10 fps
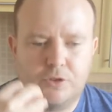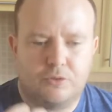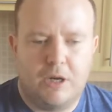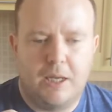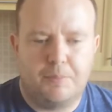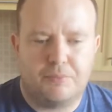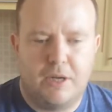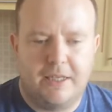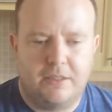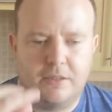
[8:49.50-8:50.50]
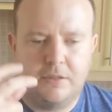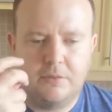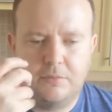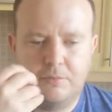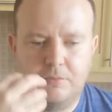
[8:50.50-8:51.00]
dry bread
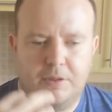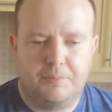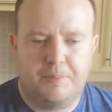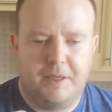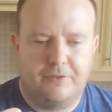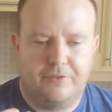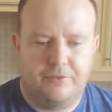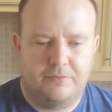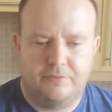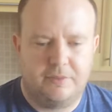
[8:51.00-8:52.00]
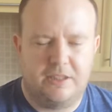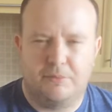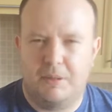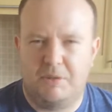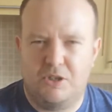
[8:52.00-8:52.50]
with a bit of, I
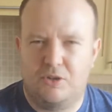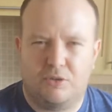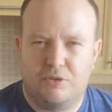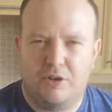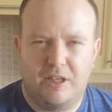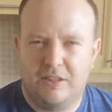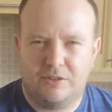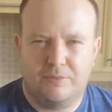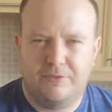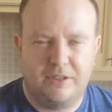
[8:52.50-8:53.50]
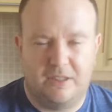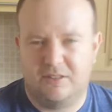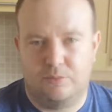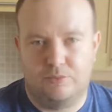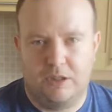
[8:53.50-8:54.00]
don't know, maybe sugar on it or something.
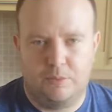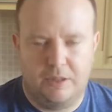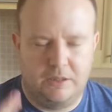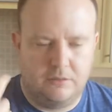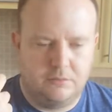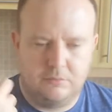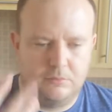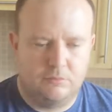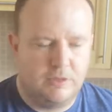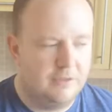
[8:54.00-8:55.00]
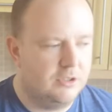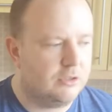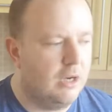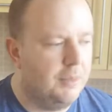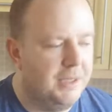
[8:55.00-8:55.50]
That's a really weird way of
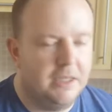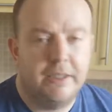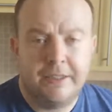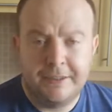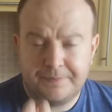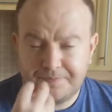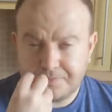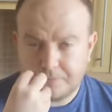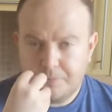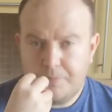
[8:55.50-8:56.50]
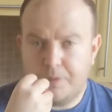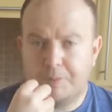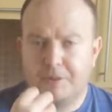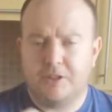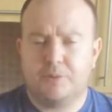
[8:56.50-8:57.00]
describing it.
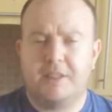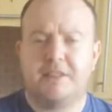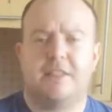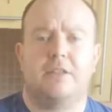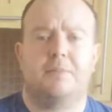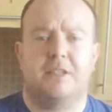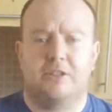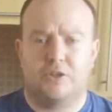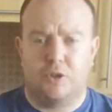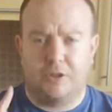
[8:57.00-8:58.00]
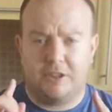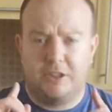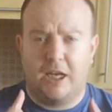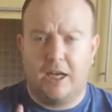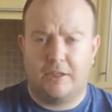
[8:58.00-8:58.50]
But the sweet is down the middle of the tongue. The
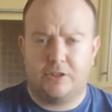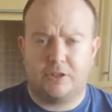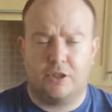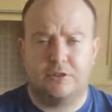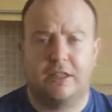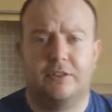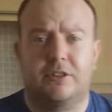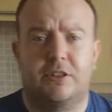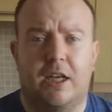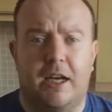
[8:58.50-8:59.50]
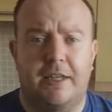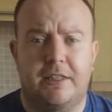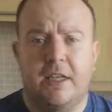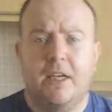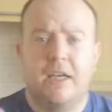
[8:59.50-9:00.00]
tartness goes down the side.
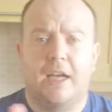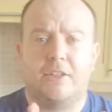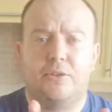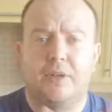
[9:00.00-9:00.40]
And